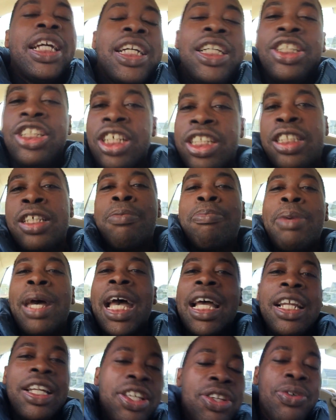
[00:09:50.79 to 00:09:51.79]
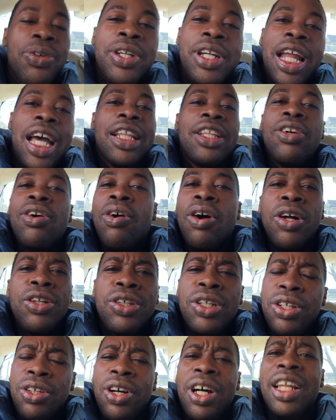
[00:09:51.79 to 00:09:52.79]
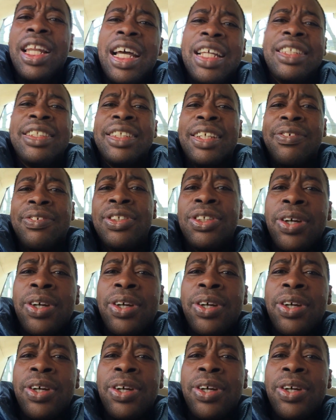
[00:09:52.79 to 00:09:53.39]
could just abandon you and not call you and all that stuff.